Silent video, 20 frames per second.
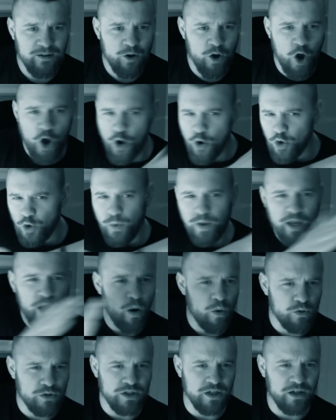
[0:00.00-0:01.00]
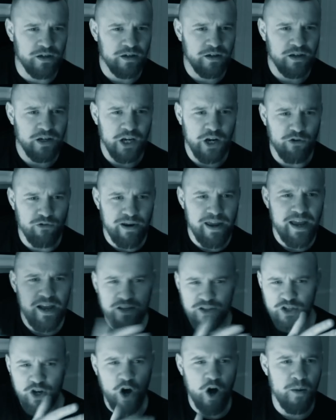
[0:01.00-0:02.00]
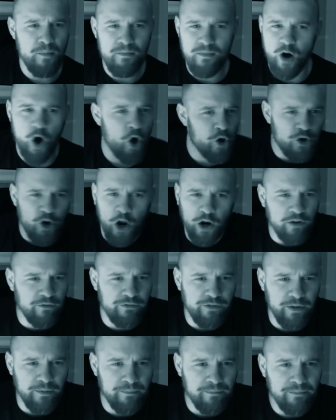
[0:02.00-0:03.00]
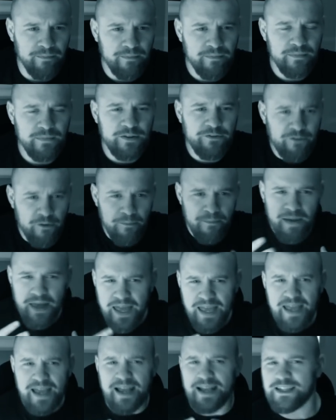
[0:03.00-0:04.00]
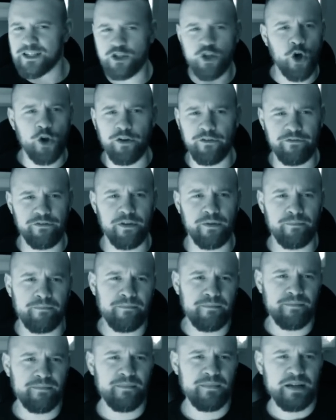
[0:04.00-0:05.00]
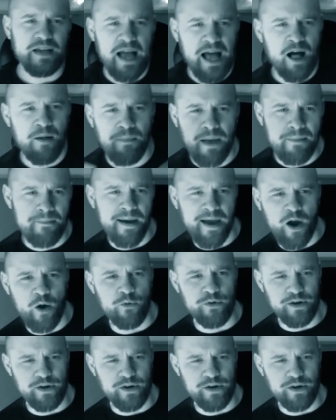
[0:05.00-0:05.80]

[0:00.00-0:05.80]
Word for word: who do we go to? Greer, Tom, or none of them? For me, it's none of them. I'll make my own